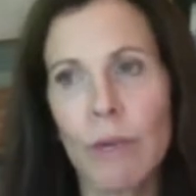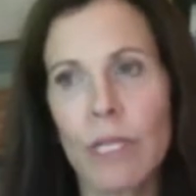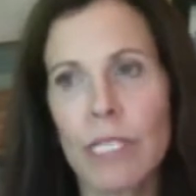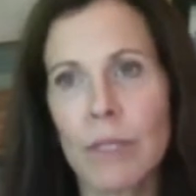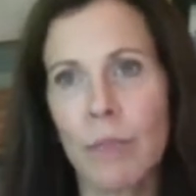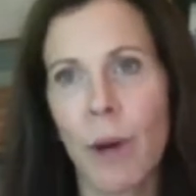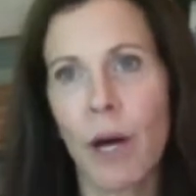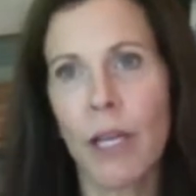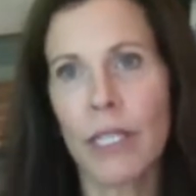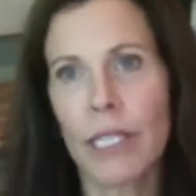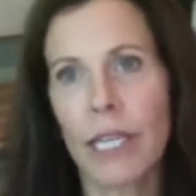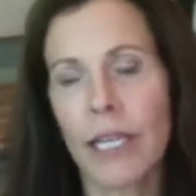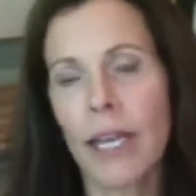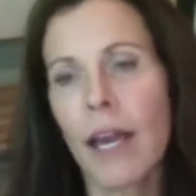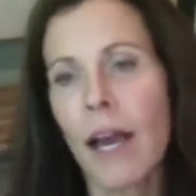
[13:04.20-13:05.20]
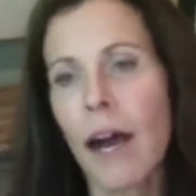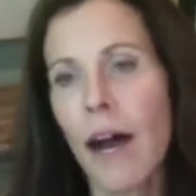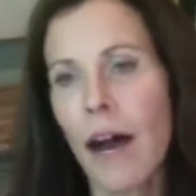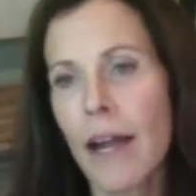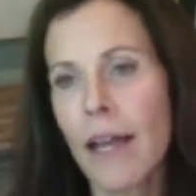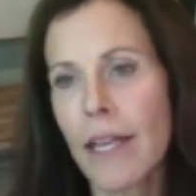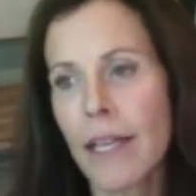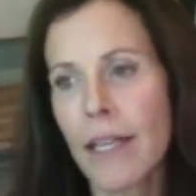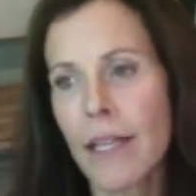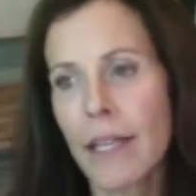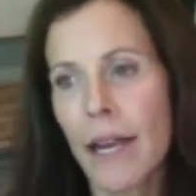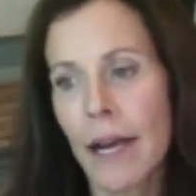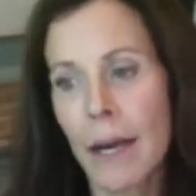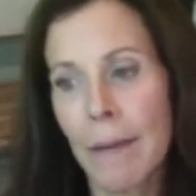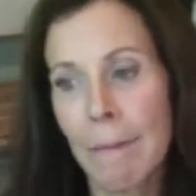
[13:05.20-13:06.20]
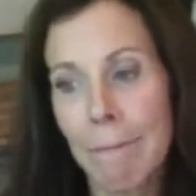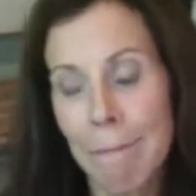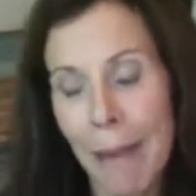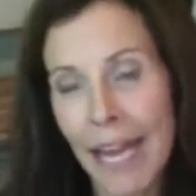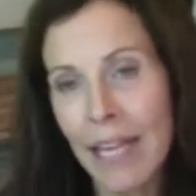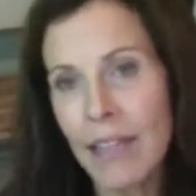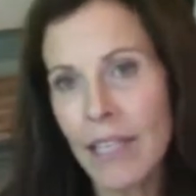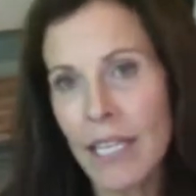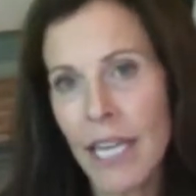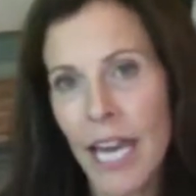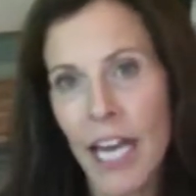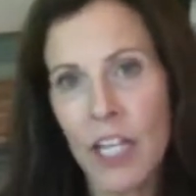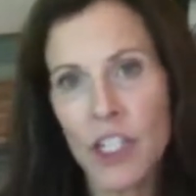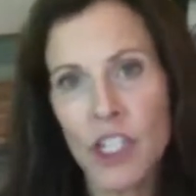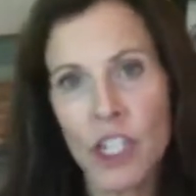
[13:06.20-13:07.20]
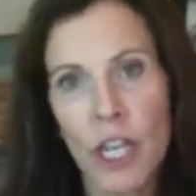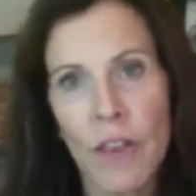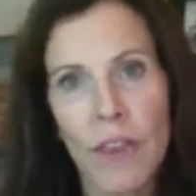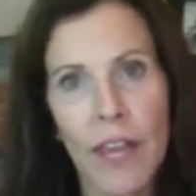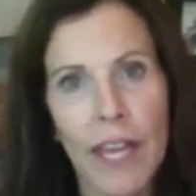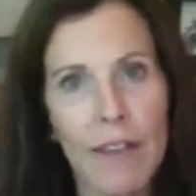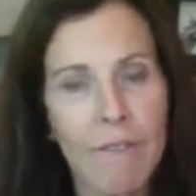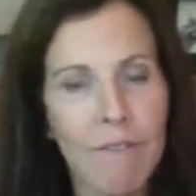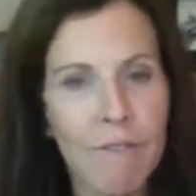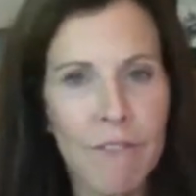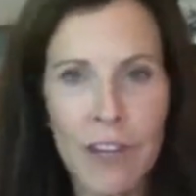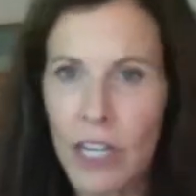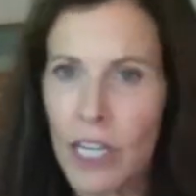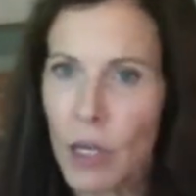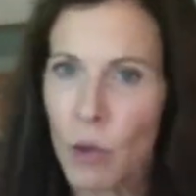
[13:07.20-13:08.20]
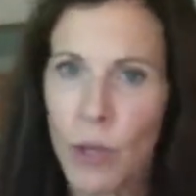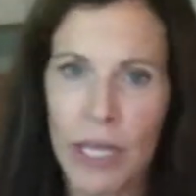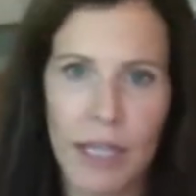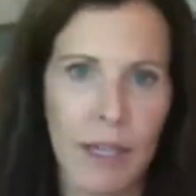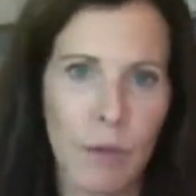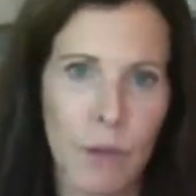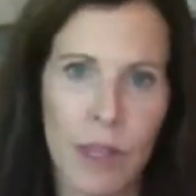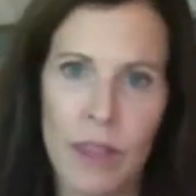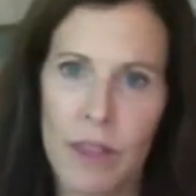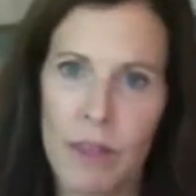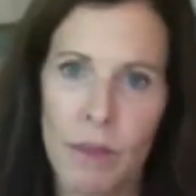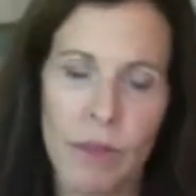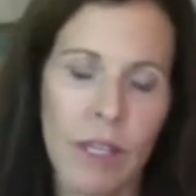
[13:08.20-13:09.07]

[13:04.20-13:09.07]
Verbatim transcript: responded. In Bangladesh, they very quickly, with,